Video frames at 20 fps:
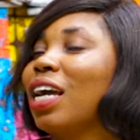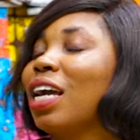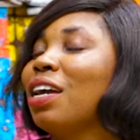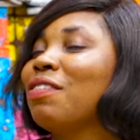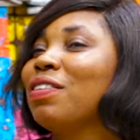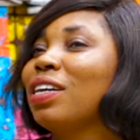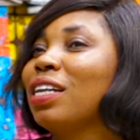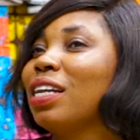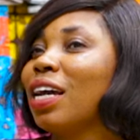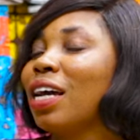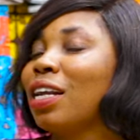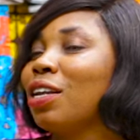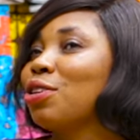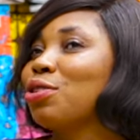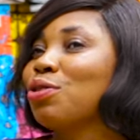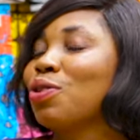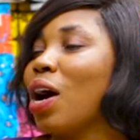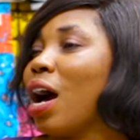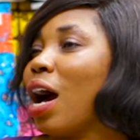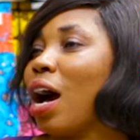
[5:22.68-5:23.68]
even it
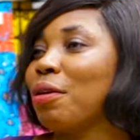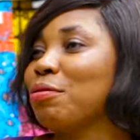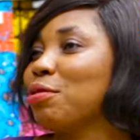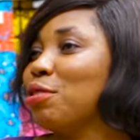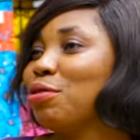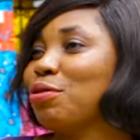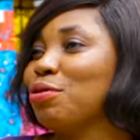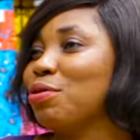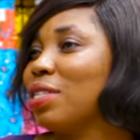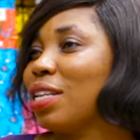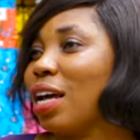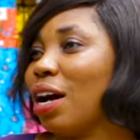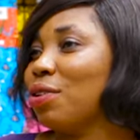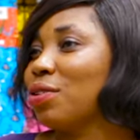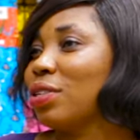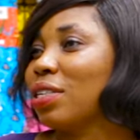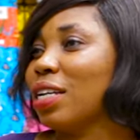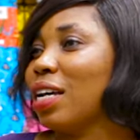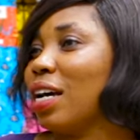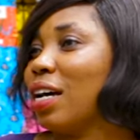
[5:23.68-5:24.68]
is not up to
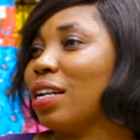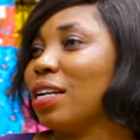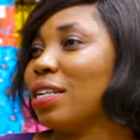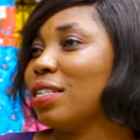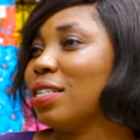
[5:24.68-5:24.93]
2,000 Ghana